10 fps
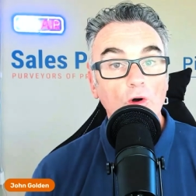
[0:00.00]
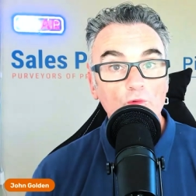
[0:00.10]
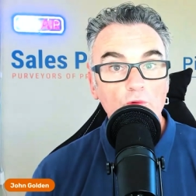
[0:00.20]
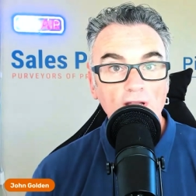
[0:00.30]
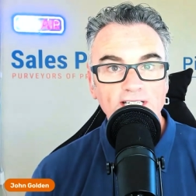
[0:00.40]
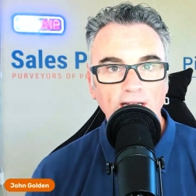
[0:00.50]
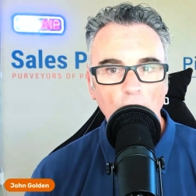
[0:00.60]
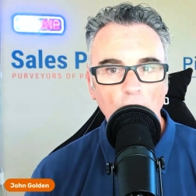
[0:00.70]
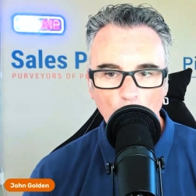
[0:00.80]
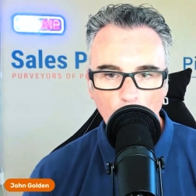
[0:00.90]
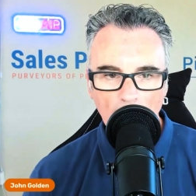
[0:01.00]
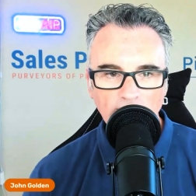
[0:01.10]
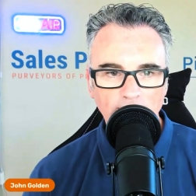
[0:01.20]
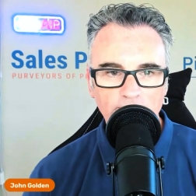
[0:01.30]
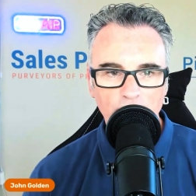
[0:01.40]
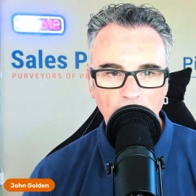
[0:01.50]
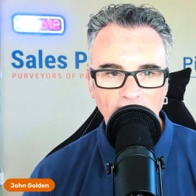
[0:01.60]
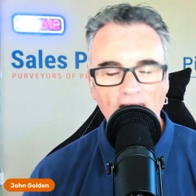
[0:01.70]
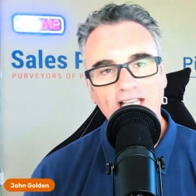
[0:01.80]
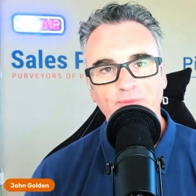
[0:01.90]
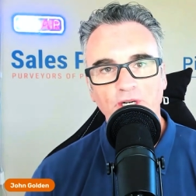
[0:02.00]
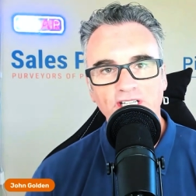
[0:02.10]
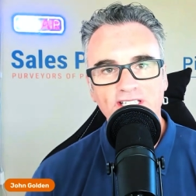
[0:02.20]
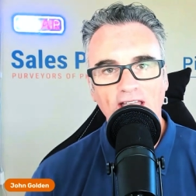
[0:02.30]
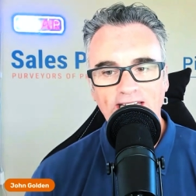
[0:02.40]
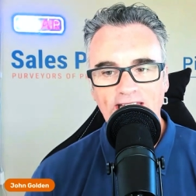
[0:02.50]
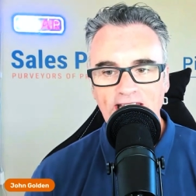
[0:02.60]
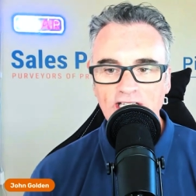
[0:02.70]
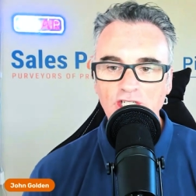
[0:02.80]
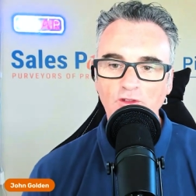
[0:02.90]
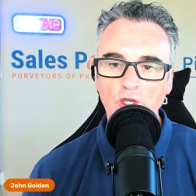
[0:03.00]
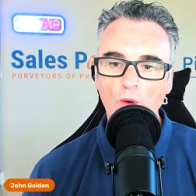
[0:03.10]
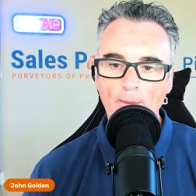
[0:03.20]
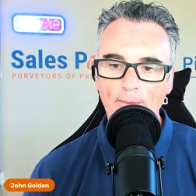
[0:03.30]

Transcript: All right, hello, and welcome to another Expert Inside interview.